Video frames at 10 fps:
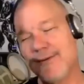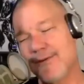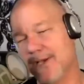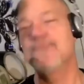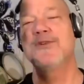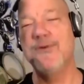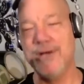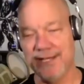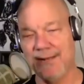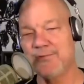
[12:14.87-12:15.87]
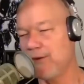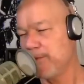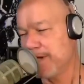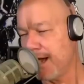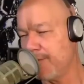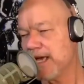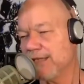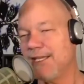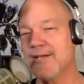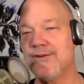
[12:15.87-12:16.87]
Okay, go ahead. I'm sorry, we got
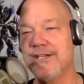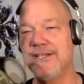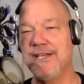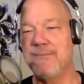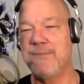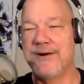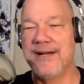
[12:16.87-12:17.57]
that cleaned up. The wheat and the